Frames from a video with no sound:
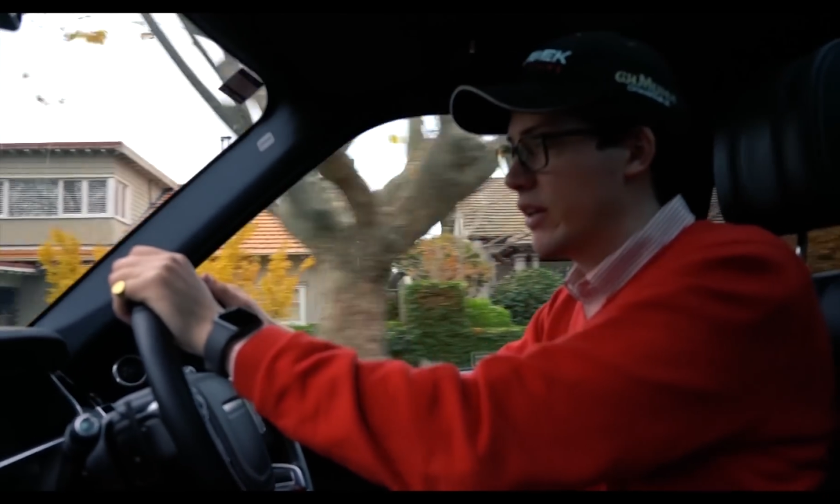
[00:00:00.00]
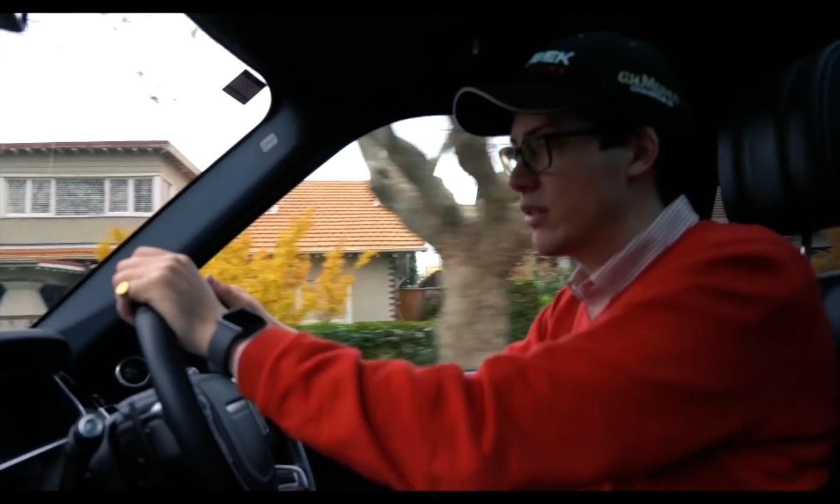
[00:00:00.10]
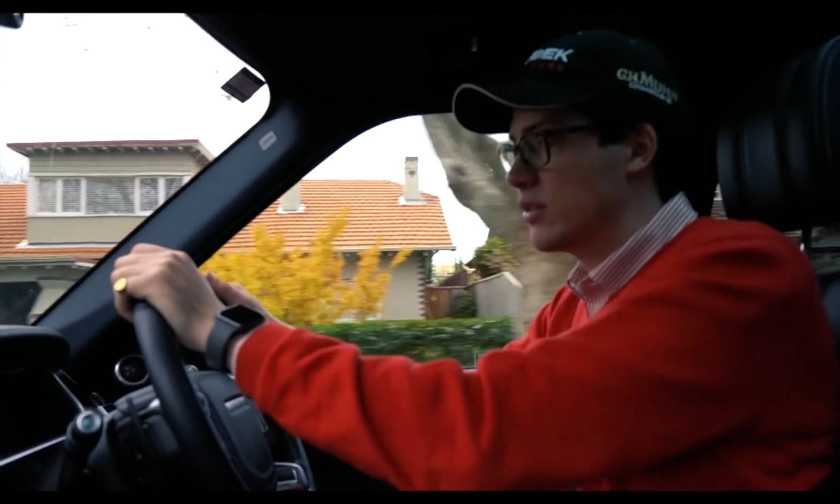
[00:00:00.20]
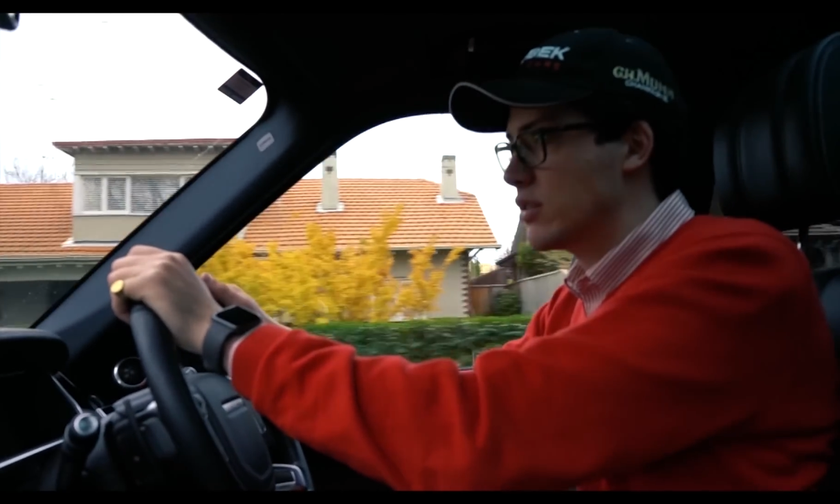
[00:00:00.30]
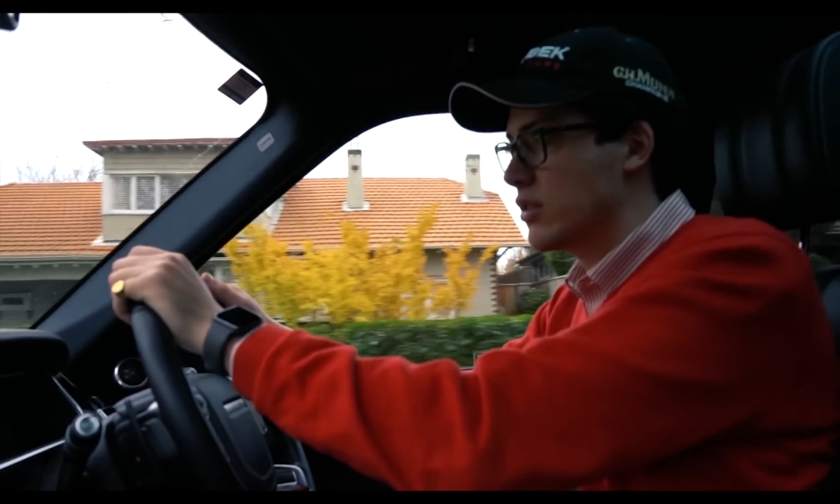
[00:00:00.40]

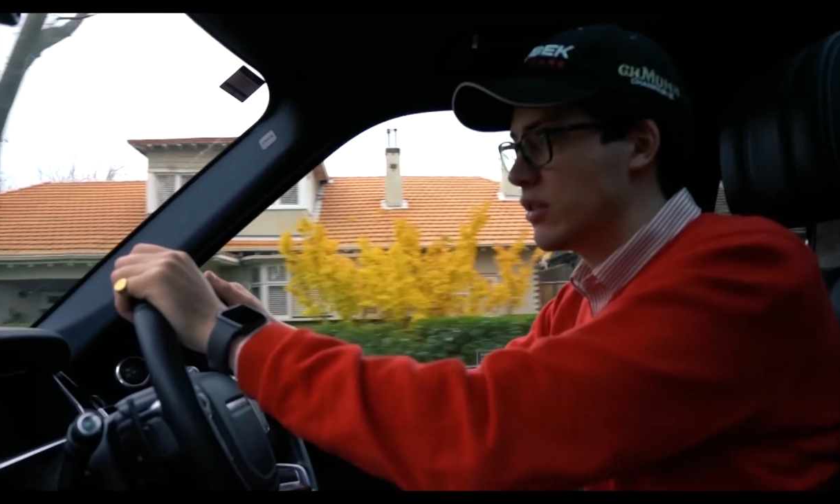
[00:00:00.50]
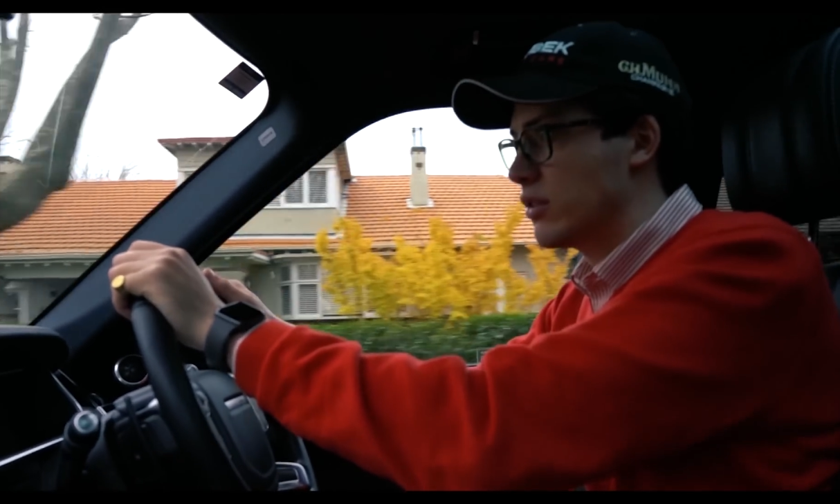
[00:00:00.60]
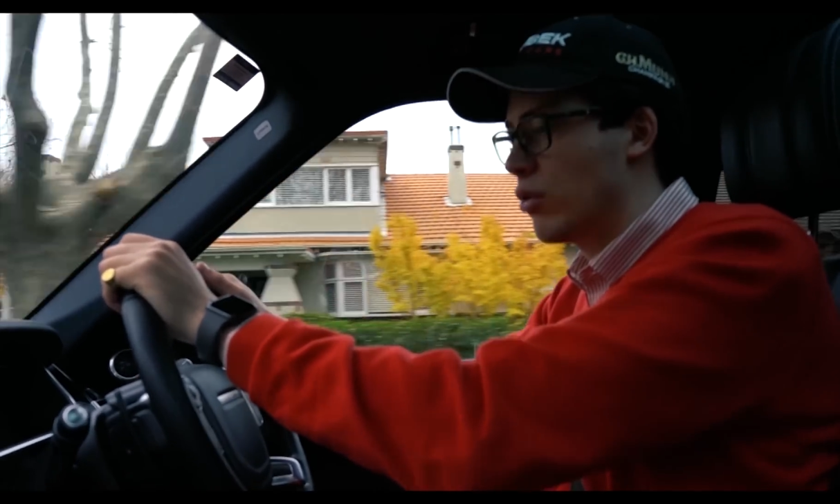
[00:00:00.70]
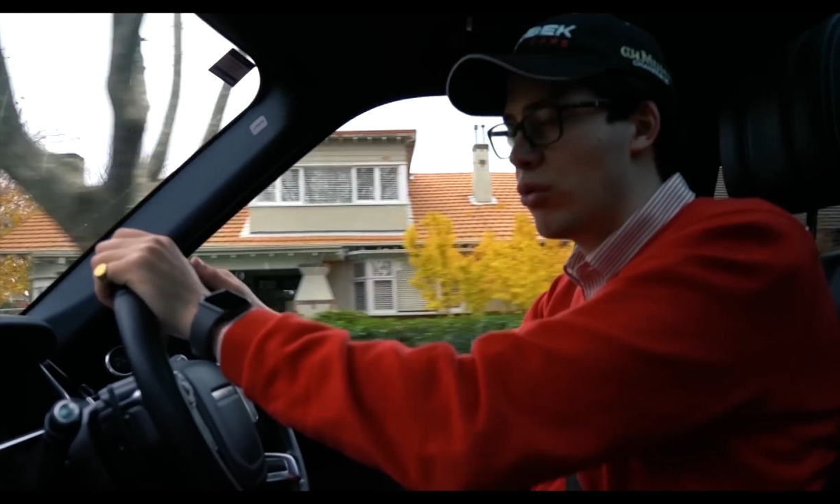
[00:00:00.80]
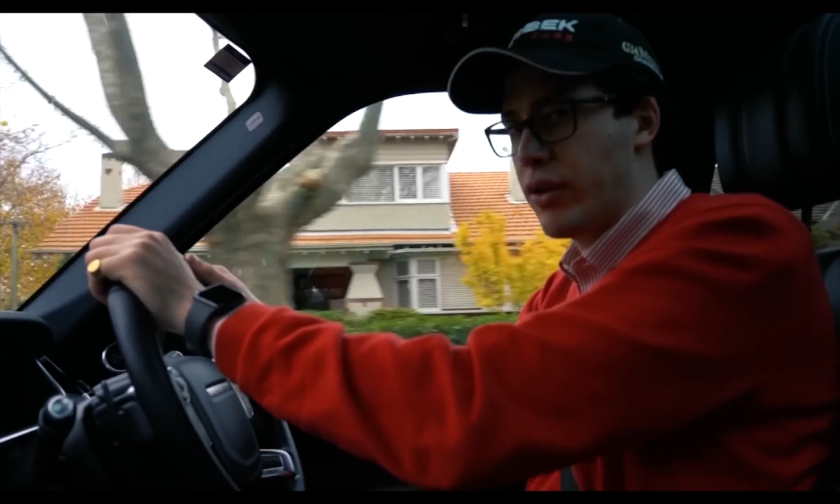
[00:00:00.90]

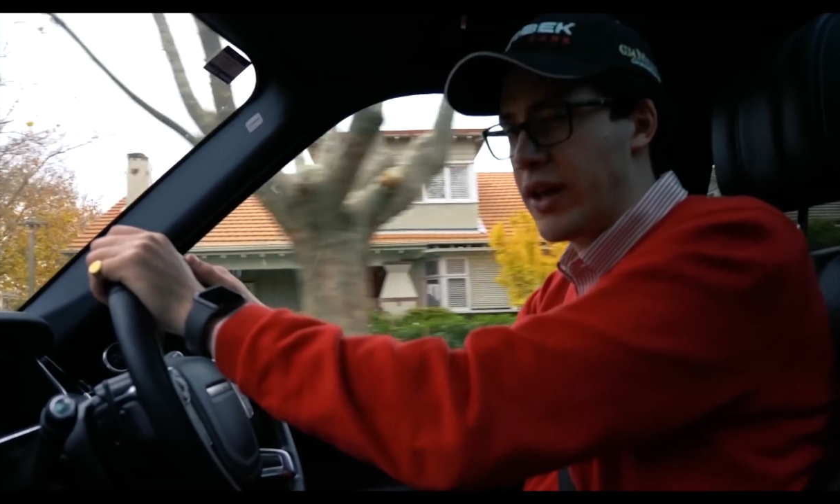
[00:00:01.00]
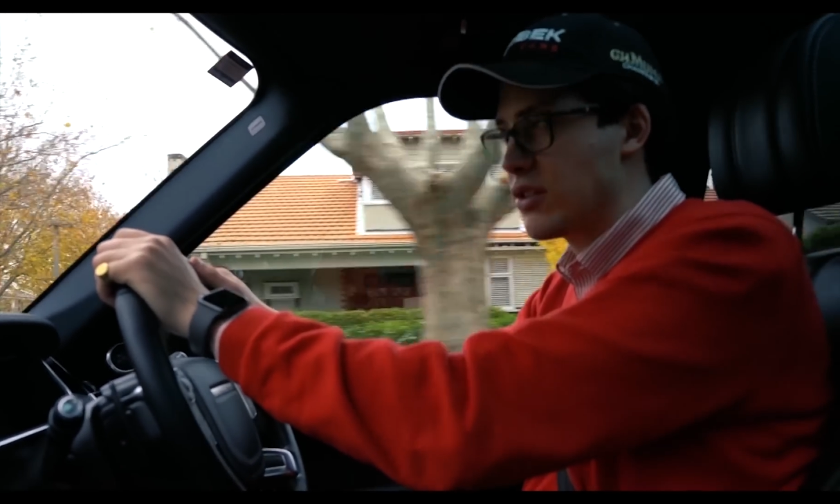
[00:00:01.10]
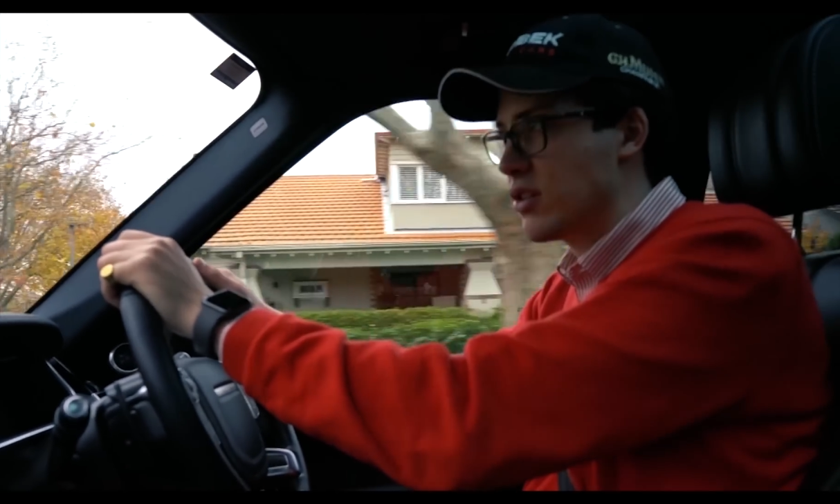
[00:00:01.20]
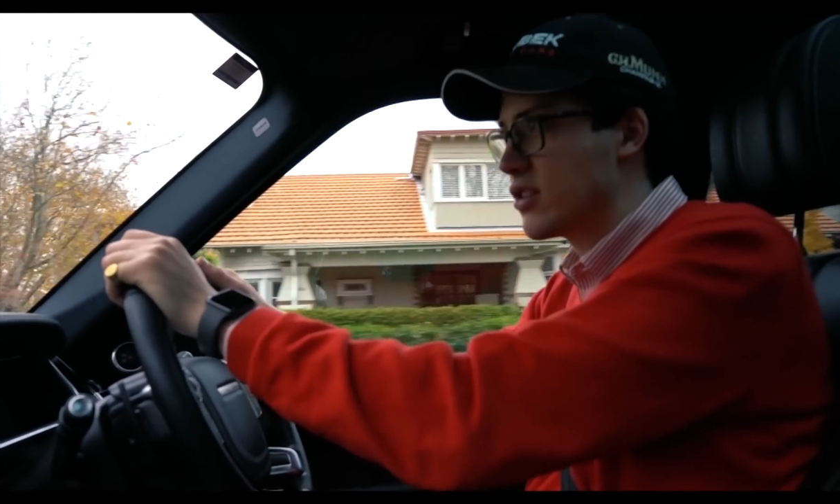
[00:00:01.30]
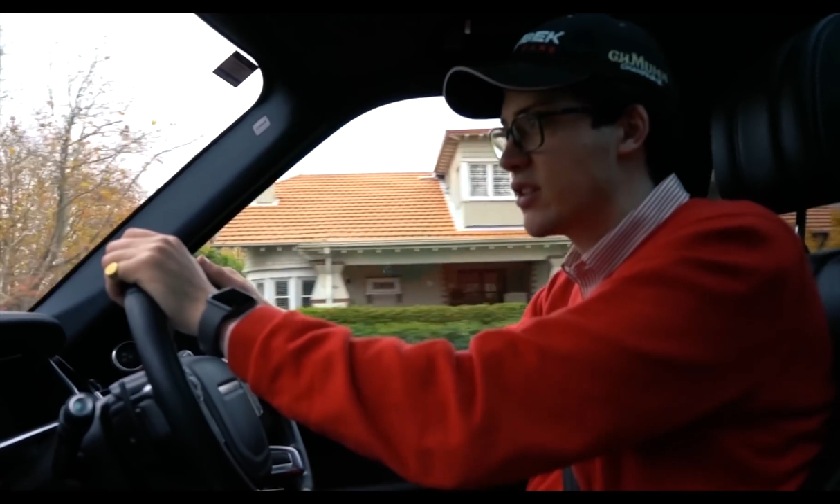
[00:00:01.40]
and all
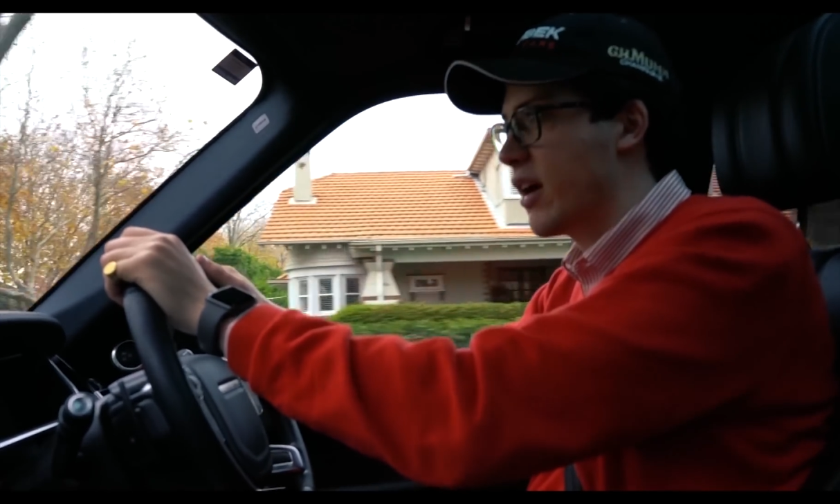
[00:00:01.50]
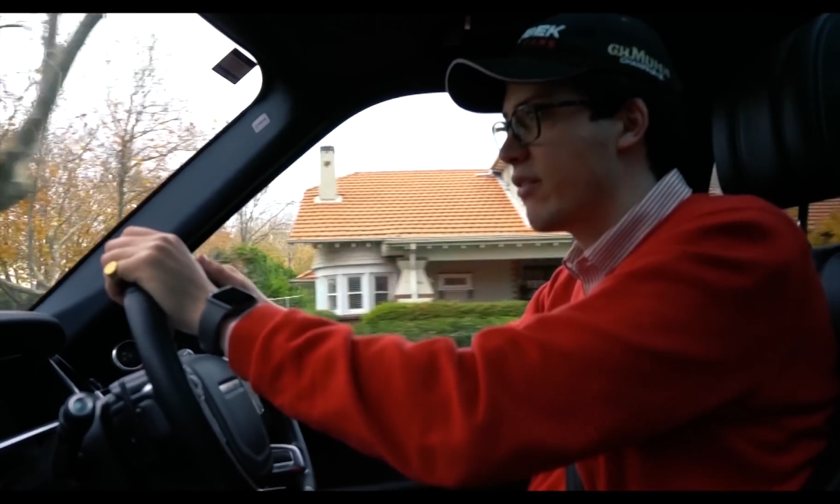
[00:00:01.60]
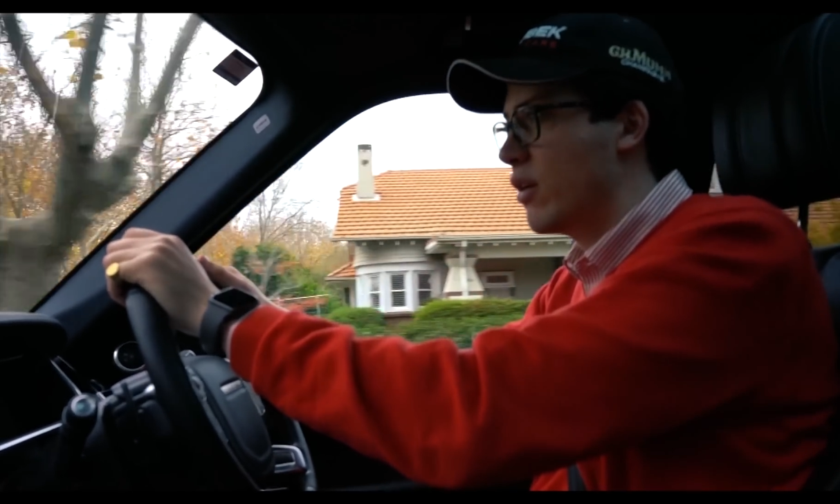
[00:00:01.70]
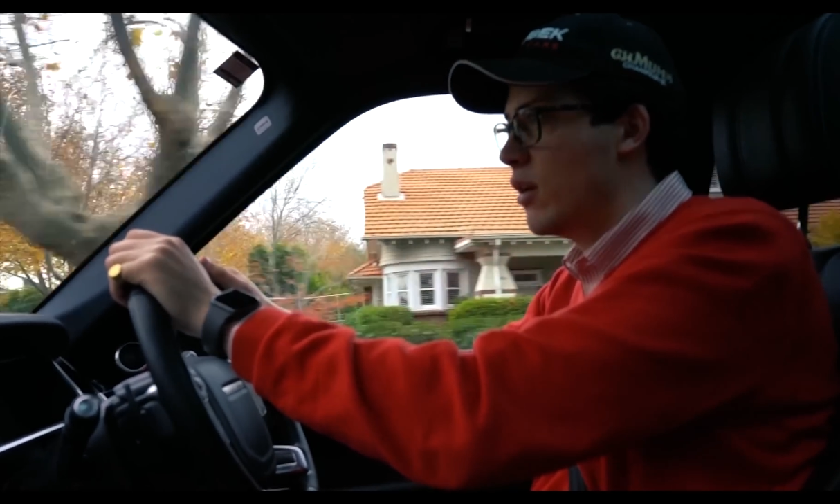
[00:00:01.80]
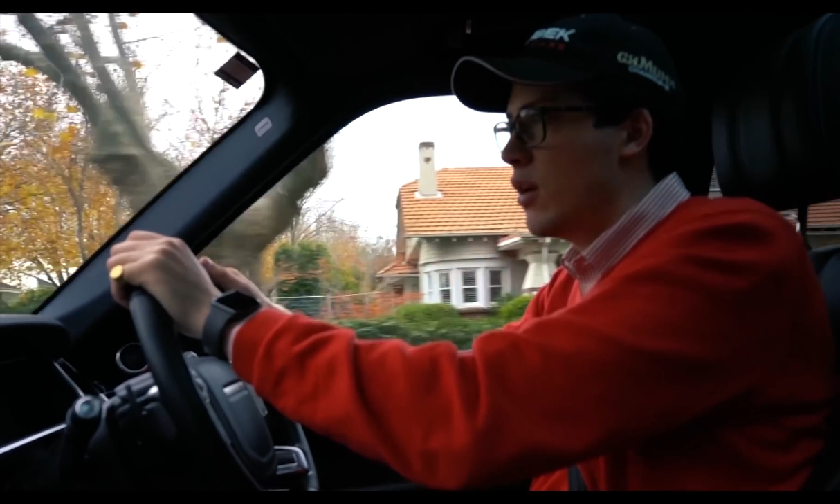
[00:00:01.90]
that sort of stuff.